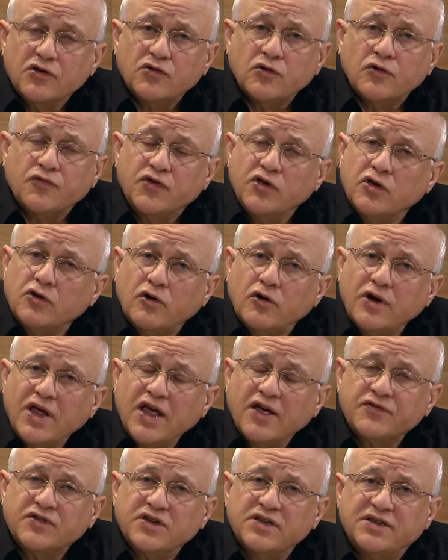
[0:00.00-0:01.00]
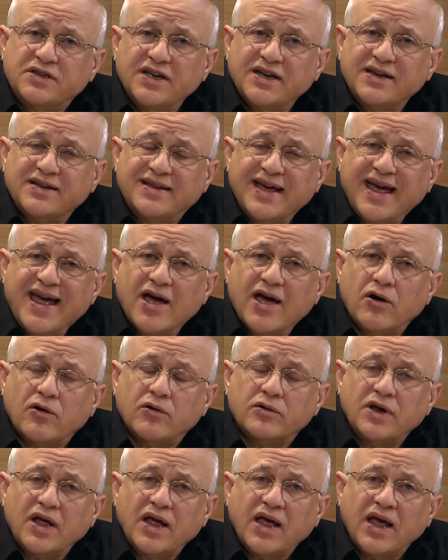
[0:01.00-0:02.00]
So if you don't have to dig
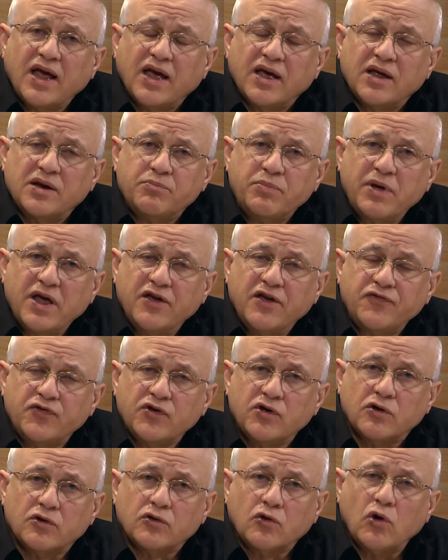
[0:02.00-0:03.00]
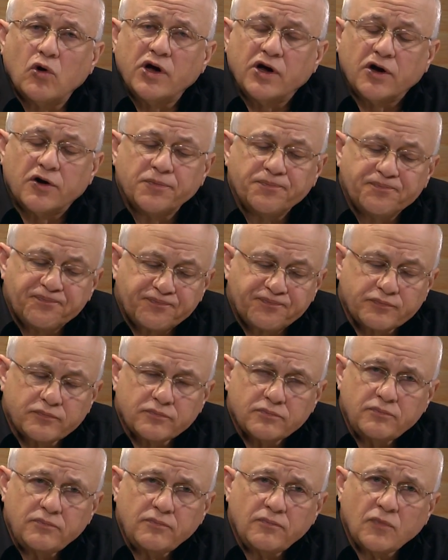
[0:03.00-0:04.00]
down and pay for your lawyer,
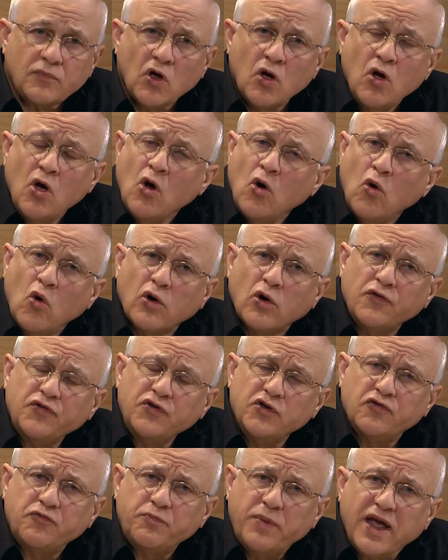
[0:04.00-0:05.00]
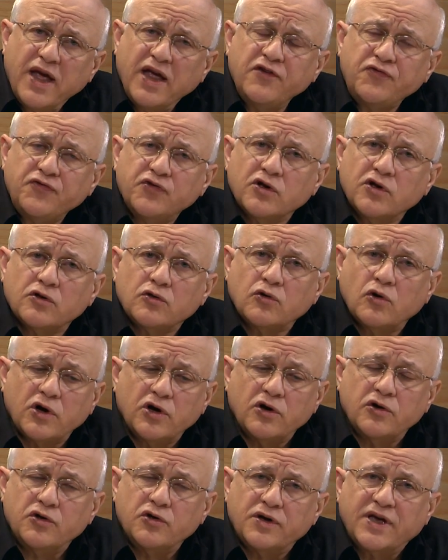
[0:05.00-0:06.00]
or if you've paid for your
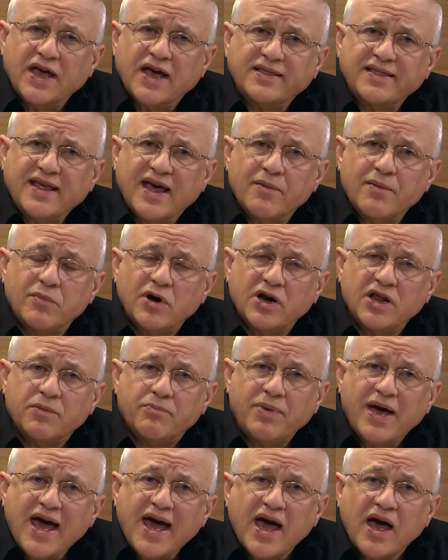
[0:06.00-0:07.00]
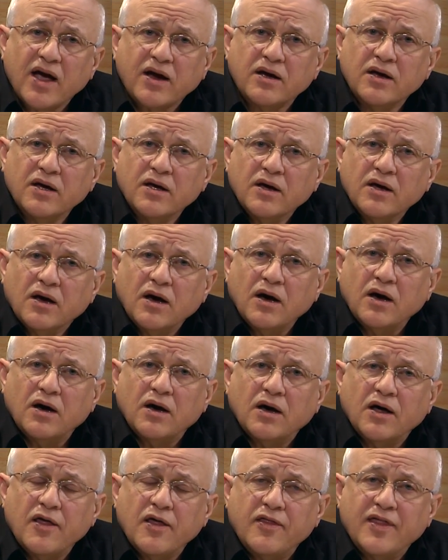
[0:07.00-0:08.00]
lawyer, you get that money back,
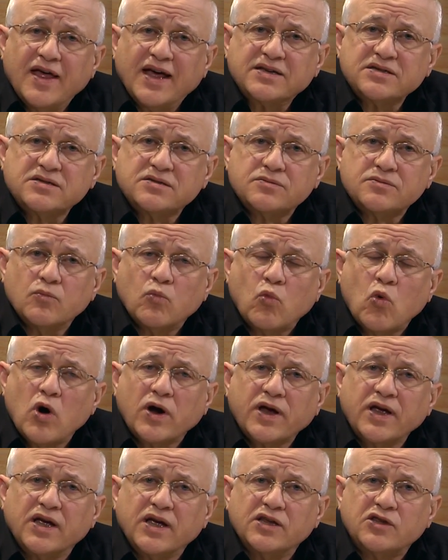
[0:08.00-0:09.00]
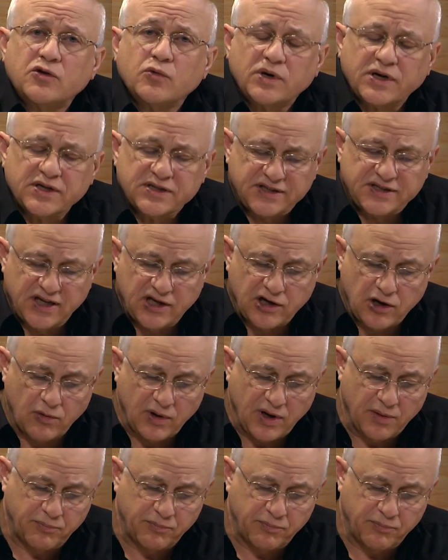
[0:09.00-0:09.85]
uh, that's walking into a casino